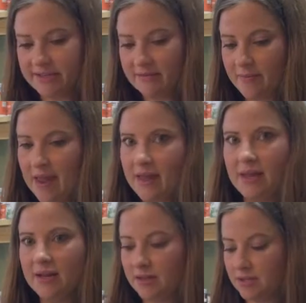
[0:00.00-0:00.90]
of the
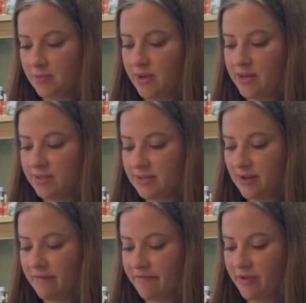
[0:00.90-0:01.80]
bacon and the sweetness
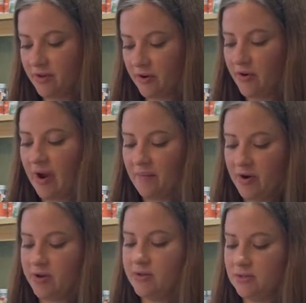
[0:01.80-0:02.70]
of the
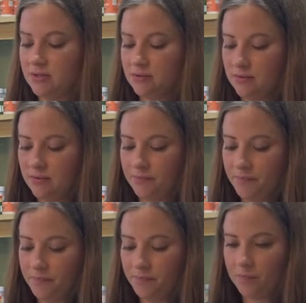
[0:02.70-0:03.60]
cranberries.
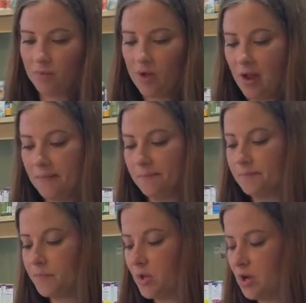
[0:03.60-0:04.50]
Okay,
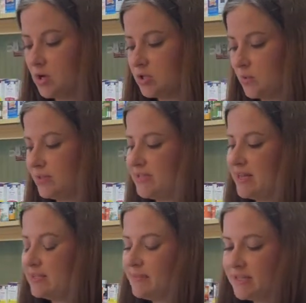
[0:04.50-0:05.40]
so once
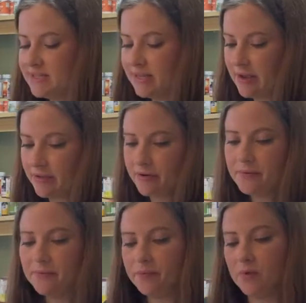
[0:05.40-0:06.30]
that's mixed together,
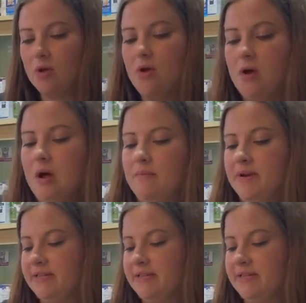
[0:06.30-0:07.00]
I'm gonna